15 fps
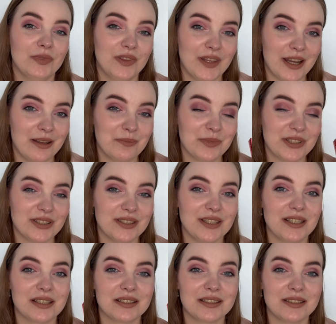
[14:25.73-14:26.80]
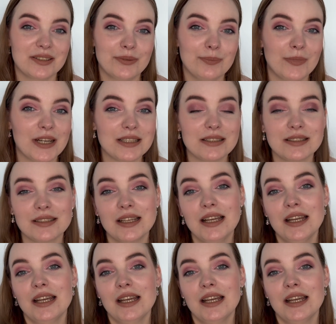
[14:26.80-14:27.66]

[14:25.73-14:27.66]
times next month